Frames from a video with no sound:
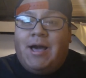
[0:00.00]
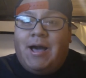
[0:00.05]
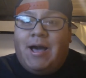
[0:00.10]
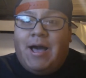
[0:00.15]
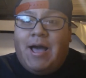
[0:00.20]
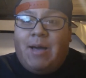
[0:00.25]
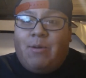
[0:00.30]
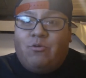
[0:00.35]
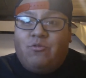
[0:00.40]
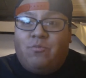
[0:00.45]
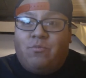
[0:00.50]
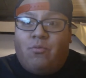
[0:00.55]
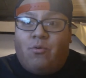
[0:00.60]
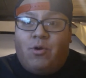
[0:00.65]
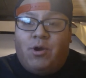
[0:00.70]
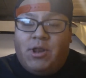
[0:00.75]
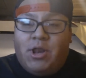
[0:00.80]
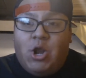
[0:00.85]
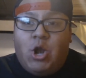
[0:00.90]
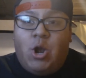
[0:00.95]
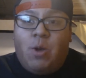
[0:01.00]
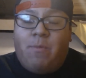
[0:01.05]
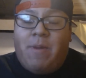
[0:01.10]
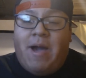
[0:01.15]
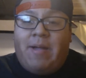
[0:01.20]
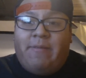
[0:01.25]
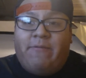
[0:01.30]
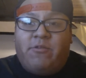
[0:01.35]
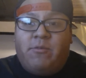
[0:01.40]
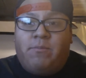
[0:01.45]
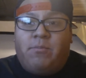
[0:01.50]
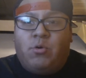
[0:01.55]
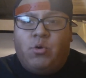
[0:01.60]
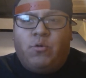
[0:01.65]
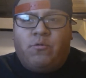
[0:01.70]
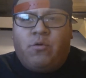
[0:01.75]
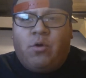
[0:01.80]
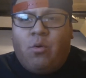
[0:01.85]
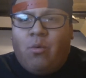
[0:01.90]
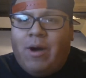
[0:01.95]
I was born here, but I lived in
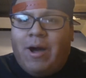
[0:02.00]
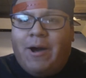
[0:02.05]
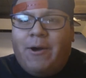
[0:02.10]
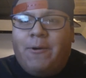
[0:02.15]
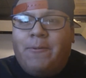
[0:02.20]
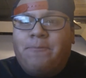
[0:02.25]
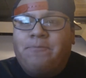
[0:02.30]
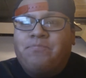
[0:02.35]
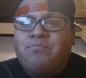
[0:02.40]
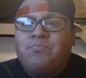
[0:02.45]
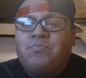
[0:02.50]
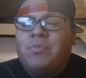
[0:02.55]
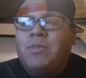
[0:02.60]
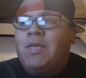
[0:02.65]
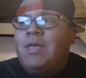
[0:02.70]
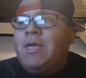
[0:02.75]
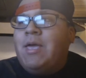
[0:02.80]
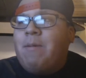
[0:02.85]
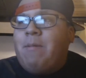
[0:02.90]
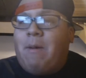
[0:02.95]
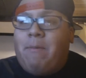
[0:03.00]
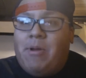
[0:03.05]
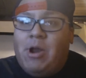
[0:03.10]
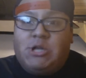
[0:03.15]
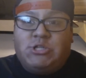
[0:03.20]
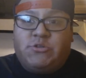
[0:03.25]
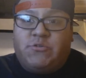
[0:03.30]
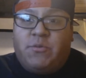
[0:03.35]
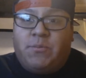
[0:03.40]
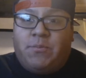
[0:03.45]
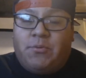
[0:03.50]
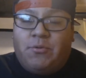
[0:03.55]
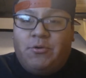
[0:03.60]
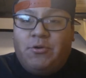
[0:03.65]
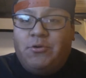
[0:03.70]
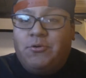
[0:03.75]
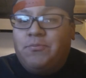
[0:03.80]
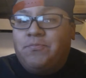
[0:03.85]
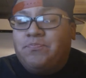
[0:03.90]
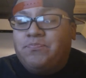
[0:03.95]
Peru for a while. My parents are from
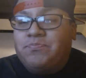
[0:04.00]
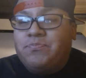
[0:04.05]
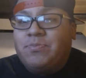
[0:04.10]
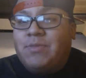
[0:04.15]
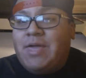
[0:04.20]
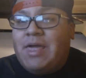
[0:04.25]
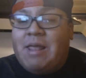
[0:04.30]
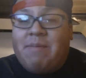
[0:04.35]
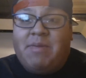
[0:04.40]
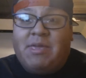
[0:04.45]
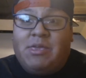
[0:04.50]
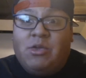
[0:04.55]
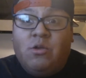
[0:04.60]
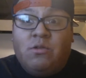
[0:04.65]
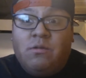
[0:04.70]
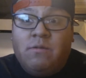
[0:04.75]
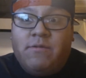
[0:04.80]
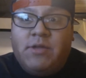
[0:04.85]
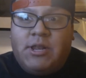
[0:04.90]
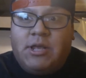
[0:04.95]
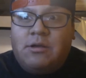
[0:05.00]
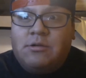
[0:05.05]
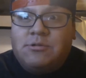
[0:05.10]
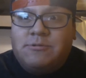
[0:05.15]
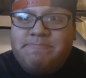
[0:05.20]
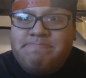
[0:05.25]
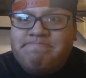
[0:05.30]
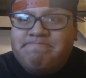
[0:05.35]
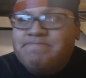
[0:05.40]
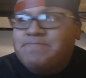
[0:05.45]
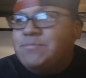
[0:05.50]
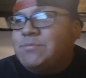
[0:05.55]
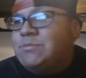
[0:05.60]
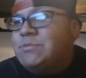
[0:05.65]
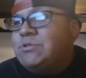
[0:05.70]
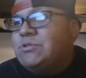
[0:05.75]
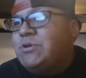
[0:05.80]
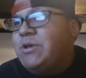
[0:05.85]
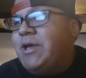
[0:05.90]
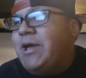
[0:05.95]
Peru, and I make YouTube videos.
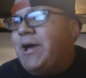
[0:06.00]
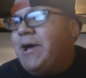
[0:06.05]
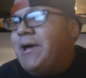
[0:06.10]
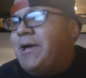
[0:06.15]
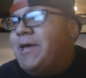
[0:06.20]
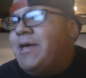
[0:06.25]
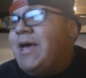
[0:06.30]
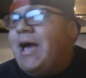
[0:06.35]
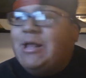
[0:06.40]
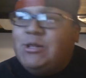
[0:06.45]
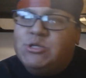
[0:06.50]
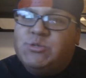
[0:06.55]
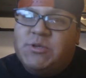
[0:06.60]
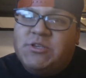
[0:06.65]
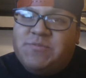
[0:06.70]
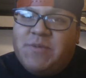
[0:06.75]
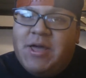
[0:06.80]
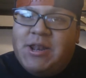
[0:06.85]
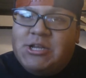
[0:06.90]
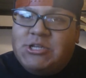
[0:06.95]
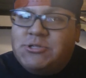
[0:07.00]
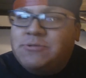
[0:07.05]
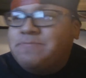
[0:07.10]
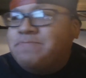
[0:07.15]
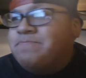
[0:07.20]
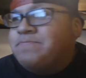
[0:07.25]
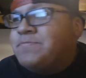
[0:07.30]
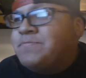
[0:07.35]
So yeah, I do speak Spanish.